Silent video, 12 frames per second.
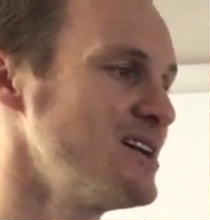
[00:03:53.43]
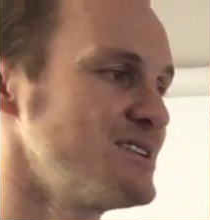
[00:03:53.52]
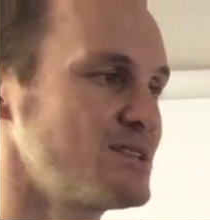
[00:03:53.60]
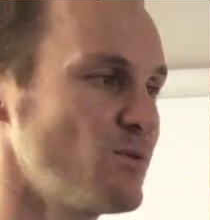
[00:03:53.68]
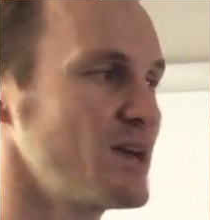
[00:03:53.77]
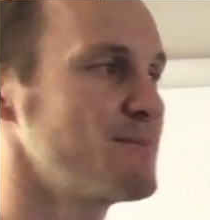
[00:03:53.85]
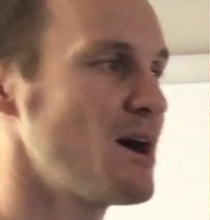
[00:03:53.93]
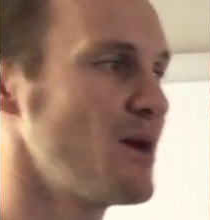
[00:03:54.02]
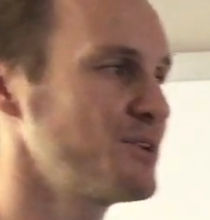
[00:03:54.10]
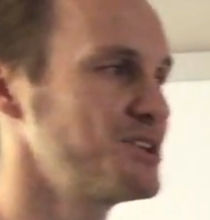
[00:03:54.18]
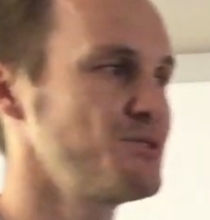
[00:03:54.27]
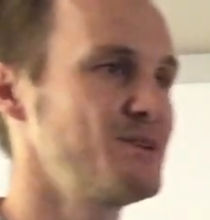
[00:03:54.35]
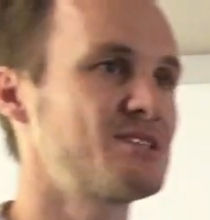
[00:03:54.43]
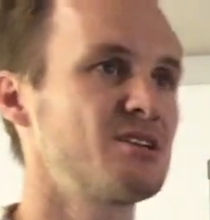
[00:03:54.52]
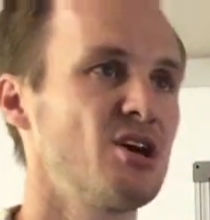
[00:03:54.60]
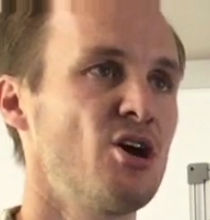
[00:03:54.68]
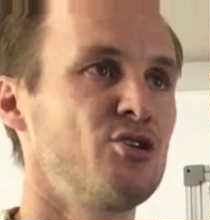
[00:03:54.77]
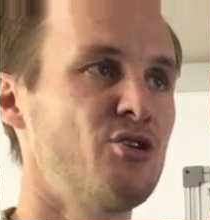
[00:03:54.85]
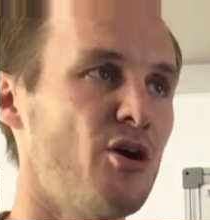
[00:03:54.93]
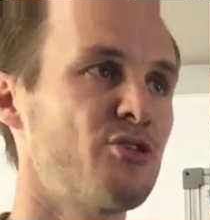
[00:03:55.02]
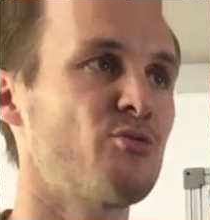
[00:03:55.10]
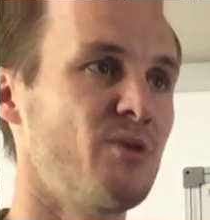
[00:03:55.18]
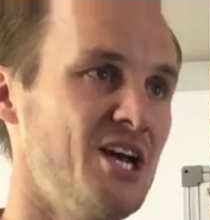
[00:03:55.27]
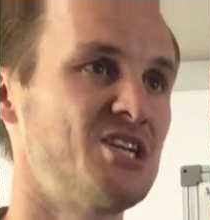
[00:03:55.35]
So what you might want to do is go
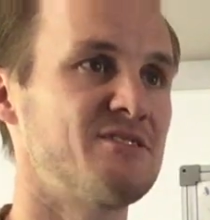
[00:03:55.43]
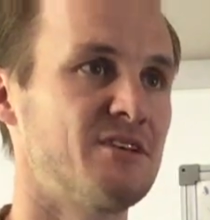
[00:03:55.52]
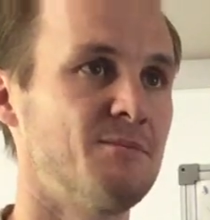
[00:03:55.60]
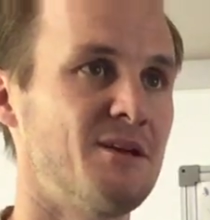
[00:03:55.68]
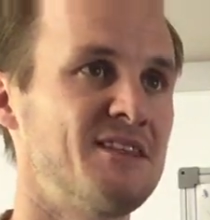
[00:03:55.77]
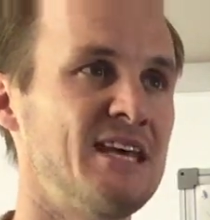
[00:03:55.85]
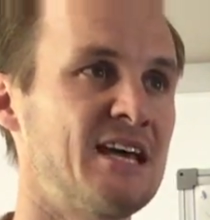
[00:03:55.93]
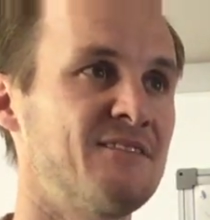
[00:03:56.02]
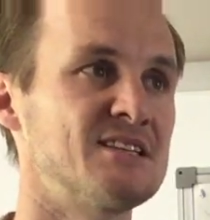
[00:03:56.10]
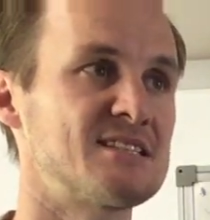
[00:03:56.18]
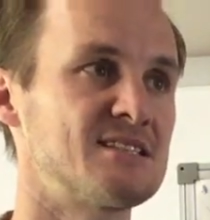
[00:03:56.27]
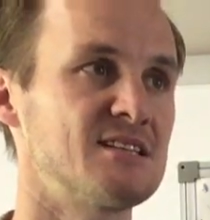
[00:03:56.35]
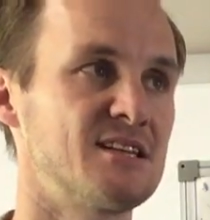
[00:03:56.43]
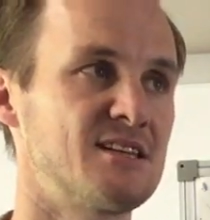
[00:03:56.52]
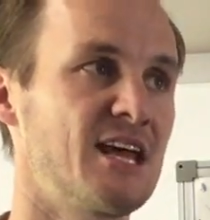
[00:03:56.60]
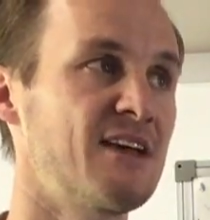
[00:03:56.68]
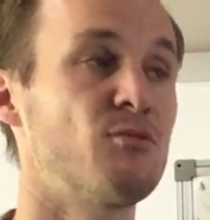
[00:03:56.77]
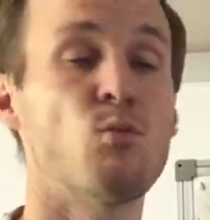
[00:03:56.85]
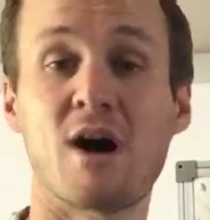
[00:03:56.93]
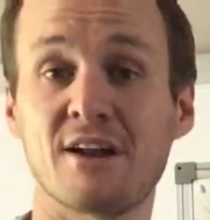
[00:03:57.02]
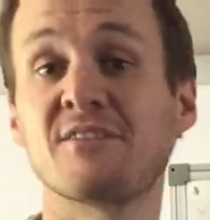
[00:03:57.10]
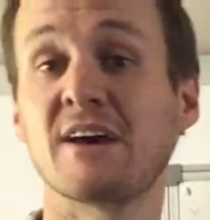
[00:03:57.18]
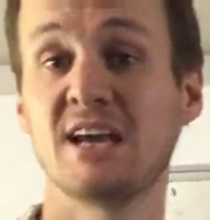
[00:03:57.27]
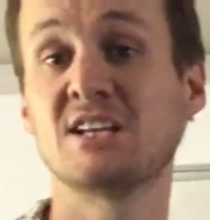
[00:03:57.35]
through each of them and think of one
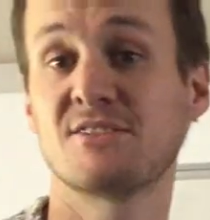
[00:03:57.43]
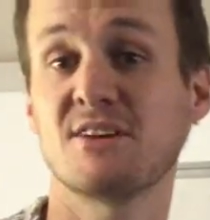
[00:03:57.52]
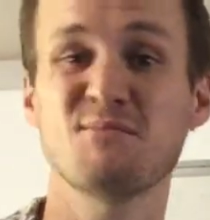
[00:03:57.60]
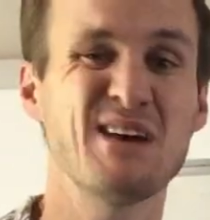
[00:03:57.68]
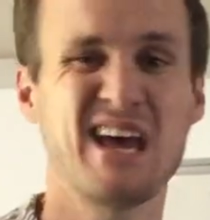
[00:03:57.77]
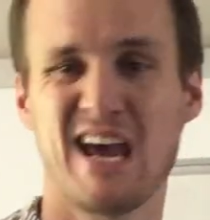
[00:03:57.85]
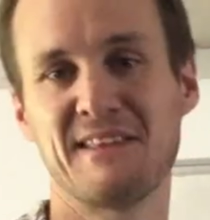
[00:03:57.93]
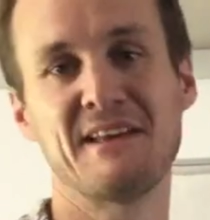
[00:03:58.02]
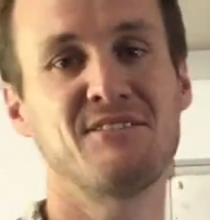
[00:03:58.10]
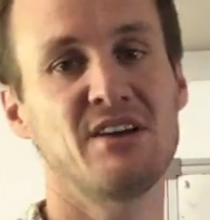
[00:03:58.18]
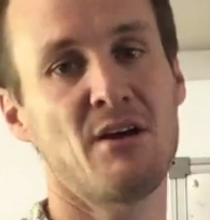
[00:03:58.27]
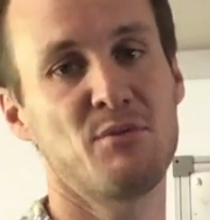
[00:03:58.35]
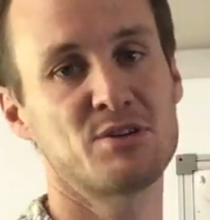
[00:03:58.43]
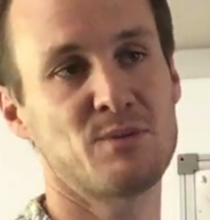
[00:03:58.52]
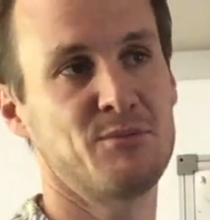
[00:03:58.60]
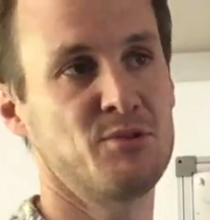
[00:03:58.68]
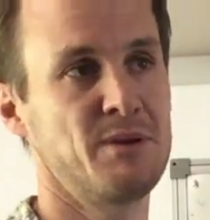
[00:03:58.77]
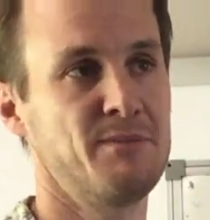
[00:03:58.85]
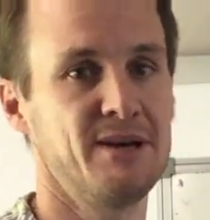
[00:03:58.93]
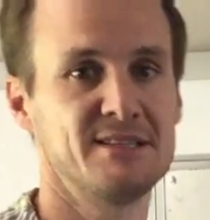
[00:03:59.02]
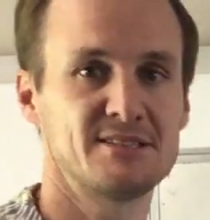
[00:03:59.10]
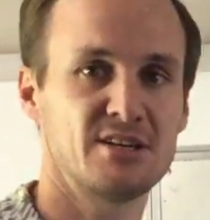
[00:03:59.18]
for each of them, and then figure out which one would be best.